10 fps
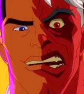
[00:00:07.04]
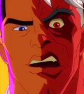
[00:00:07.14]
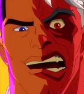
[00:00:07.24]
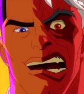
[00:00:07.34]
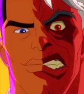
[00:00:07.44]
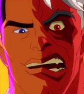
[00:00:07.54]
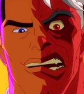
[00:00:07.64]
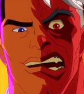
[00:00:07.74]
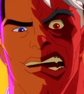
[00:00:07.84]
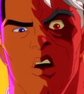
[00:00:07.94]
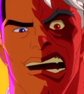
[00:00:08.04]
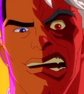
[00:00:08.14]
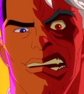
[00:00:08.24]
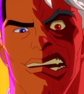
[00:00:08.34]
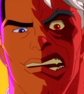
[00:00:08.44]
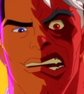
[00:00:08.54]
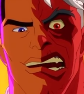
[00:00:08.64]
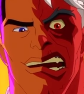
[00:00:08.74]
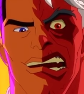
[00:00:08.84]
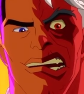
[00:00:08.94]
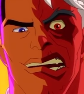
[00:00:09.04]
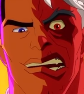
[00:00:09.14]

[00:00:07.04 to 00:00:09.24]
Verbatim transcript: or will he get death?